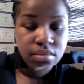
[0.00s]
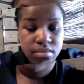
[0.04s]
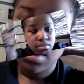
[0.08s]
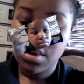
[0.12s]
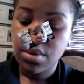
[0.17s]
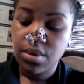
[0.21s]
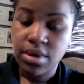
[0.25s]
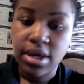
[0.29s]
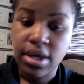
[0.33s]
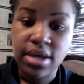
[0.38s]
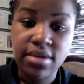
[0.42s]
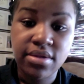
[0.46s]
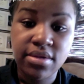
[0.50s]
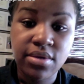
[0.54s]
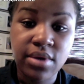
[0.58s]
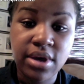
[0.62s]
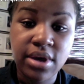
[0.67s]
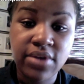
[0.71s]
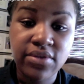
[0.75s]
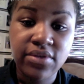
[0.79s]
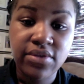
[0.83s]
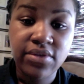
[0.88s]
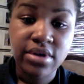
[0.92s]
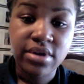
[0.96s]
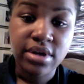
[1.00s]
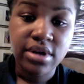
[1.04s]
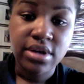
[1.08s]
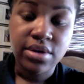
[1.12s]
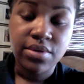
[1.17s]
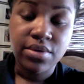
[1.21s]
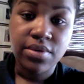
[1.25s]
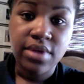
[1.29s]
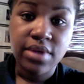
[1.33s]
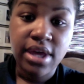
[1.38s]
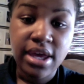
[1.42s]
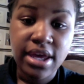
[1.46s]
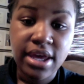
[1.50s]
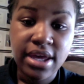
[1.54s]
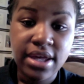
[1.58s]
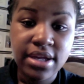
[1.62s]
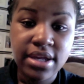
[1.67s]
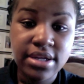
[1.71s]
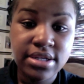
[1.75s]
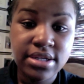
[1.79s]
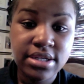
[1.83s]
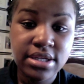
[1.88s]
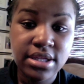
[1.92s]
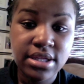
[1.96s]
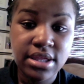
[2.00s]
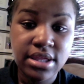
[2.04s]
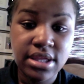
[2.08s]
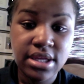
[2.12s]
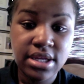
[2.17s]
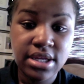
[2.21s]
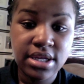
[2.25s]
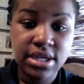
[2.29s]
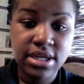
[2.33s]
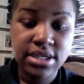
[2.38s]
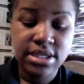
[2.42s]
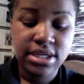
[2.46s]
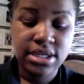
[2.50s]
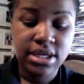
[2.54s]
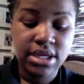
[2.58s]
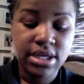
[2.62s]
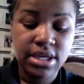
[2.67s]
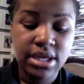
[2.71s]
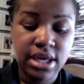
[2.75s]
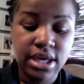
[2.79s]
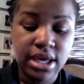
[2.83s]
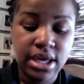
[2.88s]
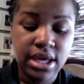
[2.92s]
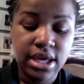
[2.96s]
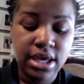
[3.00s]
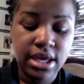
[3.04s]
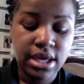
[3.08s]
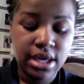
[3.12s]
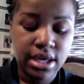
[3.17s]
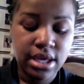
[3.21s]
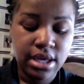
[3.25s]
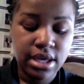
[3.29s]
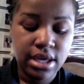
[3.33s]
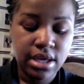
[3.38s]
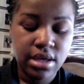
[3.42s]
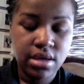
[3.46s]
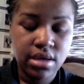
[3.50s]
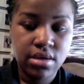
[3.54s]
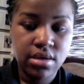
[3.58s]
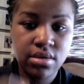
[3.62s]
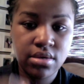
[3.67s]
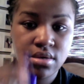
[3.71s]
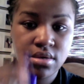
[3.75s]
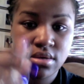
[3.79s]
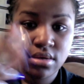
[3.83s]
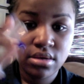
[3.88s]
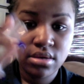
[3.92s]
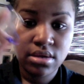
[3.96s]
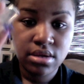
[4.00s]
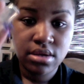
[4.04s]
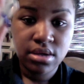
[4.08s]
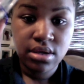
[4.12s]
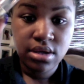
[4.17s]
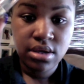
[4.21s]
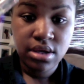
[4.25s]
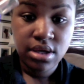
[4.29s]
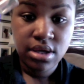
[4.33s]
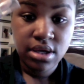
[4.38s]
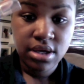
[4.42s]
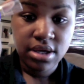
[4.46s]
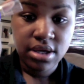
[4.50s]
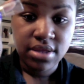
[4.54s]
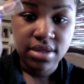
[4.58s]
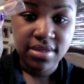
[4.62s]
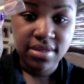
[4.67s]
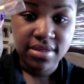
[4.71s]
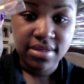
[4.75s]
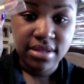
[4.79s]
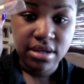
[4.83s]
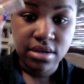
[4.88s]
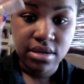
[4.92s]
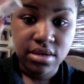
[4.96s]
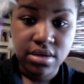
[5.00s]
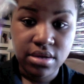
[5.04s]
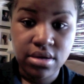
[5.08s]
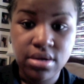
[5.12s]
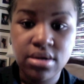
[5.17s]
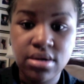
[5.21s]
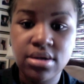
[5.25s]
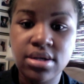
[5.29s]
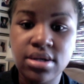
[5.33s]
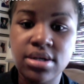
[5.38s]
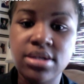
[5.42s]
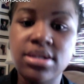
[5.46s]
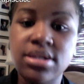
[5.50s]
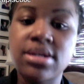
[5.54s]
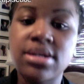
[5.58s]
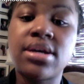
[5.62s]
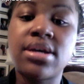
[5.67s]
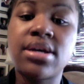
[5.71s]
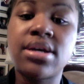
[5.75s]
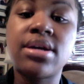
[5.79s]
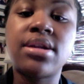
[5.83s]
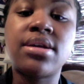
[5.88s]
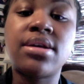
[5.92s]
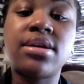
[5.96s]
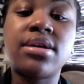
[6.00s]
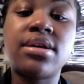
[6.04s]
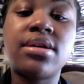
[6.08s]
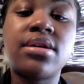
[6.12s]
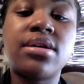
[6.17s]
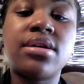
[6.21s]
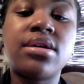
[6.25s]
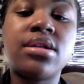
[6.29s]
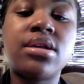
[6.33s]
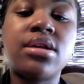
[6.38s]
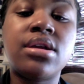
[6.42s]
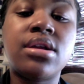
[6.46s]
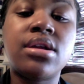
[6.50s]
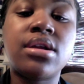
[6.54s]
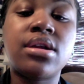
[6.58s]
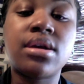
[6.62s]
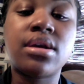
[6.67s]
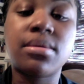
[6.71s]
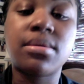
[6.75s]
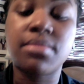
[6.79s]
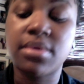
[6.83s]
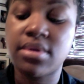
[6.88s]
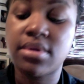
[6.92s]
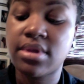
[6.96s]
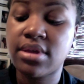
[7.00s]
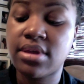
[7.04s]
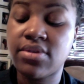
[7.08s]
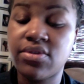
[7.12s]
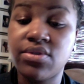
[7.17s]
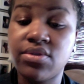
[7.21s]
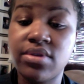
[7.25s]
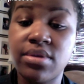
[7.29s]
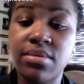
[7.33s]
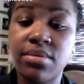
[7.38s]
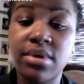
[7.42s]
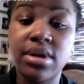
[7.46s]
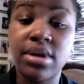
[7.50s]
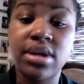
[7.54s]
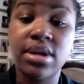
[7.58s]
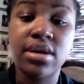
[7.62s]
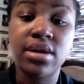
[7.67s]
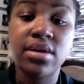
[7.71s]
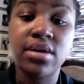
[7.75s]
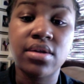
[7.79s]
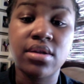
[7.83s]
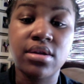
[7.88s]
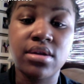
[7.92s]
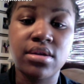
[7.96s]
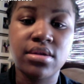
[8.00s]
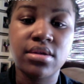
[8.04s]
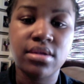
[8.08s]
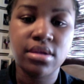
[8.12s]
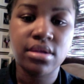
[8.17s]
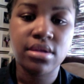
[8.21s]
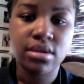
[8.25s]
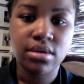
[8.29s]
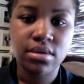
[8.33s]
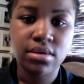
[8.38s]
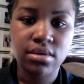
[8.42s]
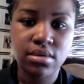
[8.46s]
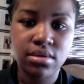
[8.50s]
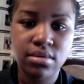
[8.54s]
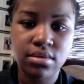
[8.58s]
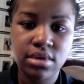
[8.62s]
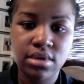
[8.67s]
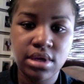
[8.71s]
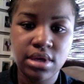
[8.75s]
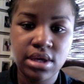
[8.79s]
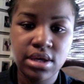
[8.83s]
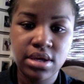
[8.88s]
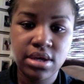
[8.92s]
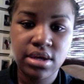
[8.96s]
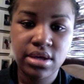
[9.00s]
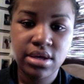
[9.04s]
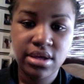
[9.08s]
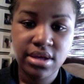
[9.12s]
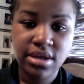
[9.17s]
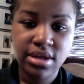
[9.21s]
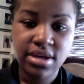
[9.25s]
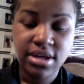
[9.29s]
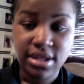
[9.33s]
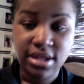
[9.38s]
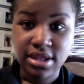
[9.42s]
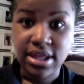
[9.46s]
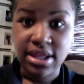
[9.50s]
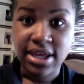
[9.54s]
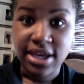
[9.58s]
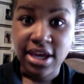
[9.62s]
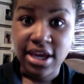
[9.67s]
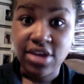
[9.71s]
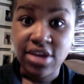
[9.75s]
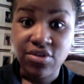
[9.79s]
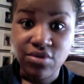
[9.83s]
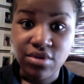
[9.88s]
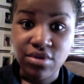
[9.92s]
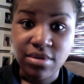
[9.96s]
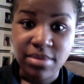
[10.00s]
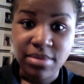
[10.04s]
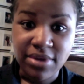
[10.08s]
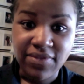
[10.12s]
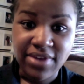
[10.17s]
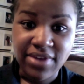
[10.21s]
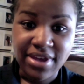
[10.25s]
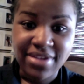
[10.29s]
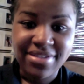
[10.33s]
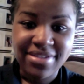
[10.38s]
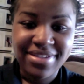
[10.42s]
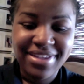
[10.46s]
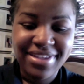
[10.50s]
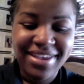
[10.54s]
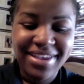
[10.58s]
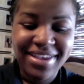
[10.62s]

Okay, so after I do that, then I take a concealer to kind of clean it up, because as you see right now, it looks a little like I drew on my face.